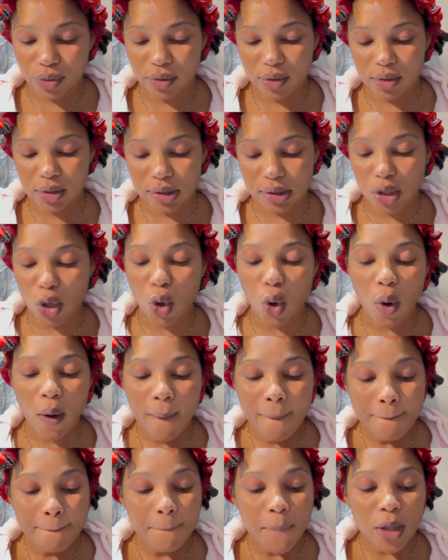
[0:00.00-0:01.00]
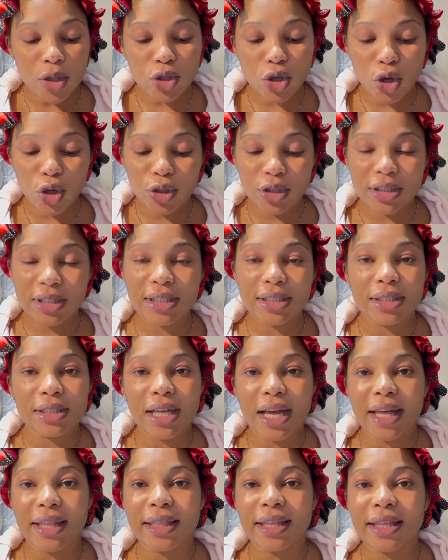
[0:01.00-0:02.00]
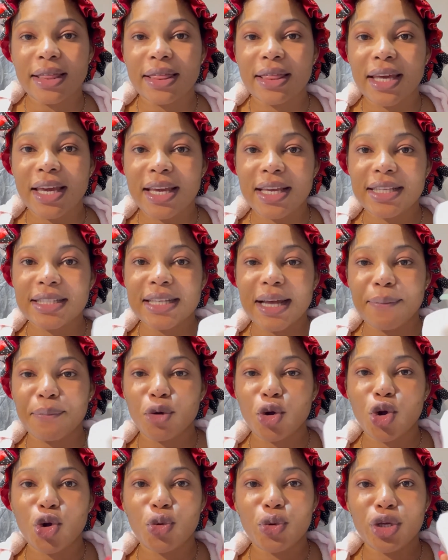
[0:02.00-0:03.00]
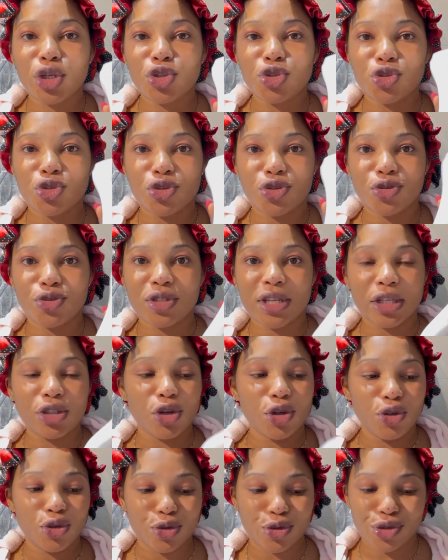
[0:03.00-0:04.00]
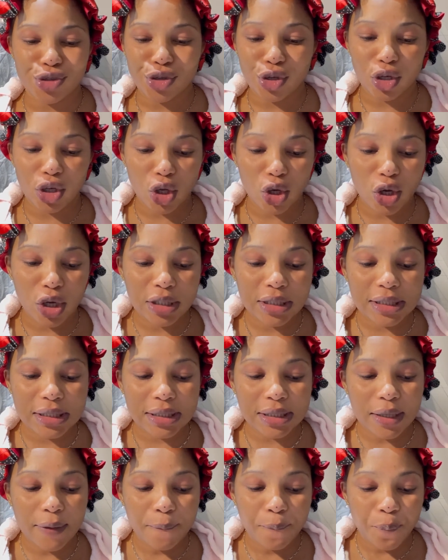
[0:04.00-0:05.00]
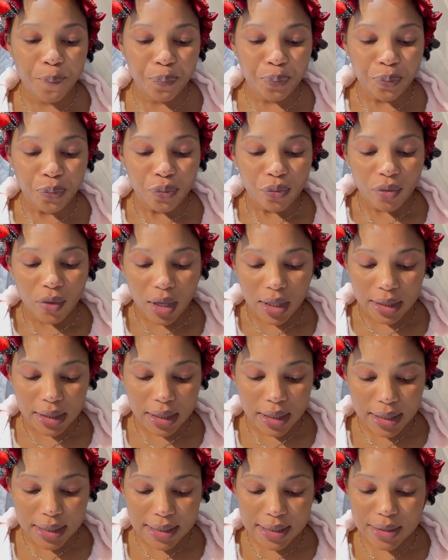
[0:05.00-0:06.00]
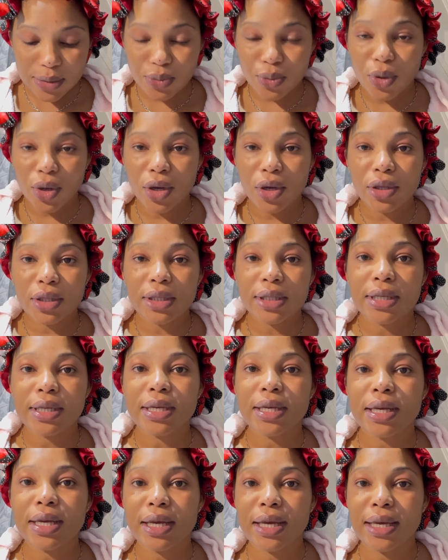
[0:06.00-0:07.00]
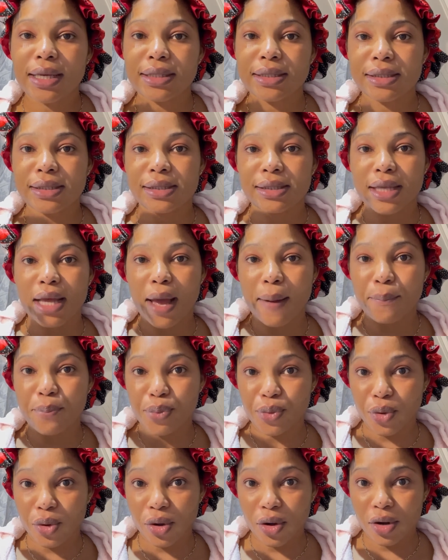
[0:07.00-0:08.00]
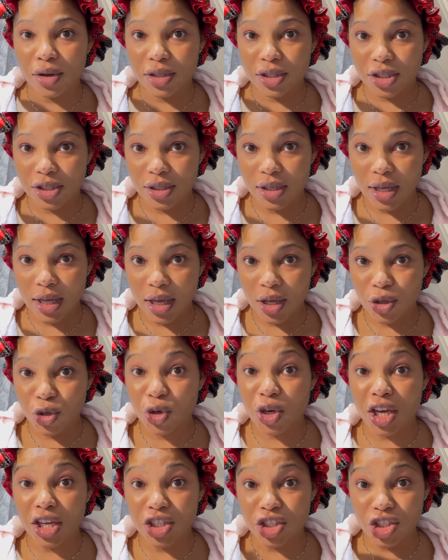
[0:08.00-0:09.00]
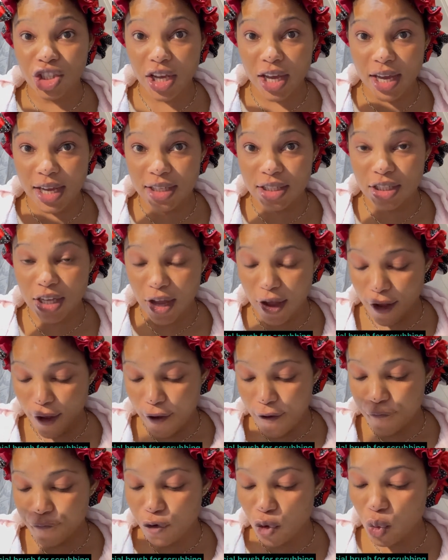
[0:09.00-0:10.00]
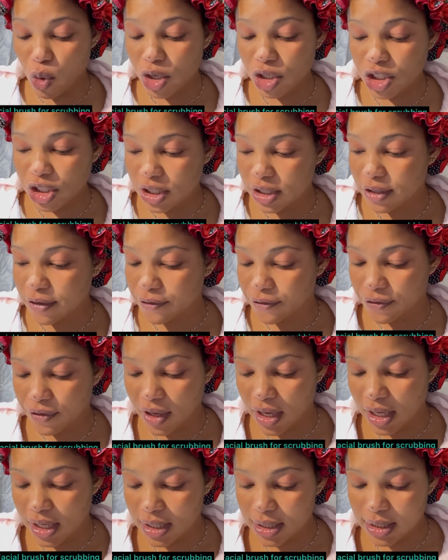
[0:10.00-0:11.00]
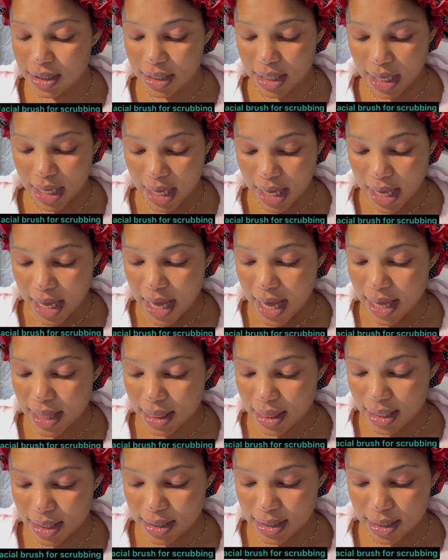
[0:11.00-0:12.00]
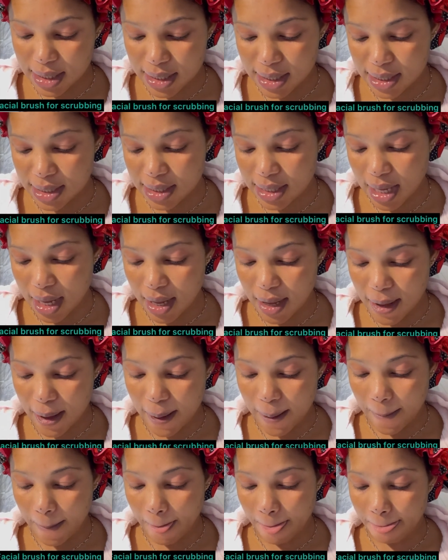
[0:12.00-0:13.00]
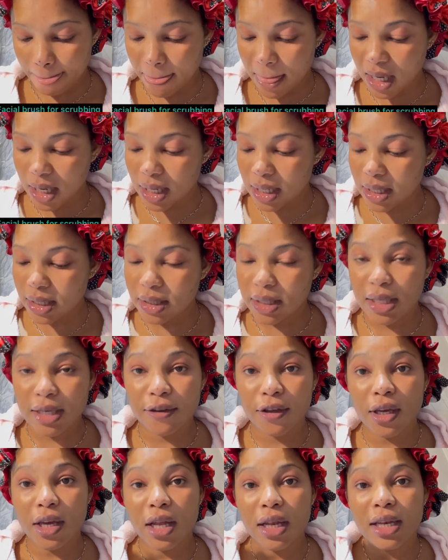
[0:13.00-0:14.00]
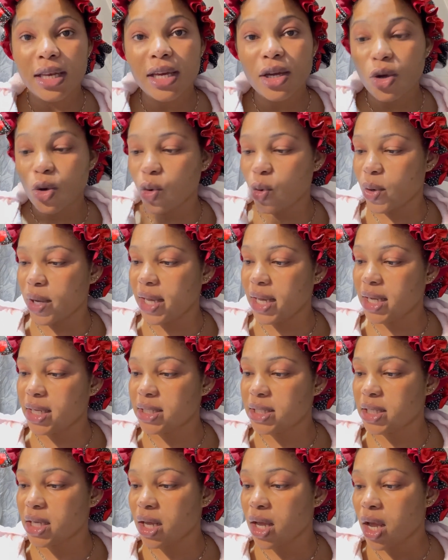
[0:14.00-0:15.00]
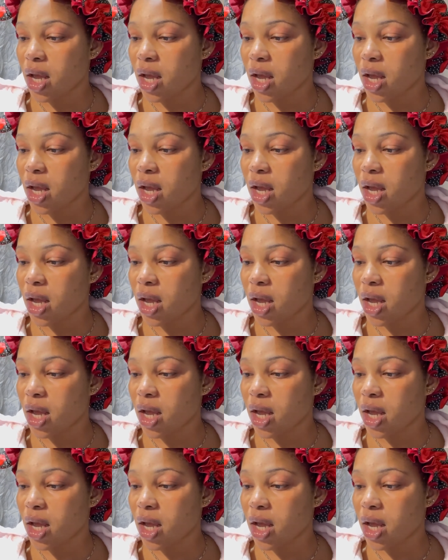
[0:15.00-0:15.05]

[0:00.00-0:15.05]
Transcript: So these are the things I'm going to use. I don't use a lot. This one is a brush you can charge for washing the face, and this is the Clinic liquid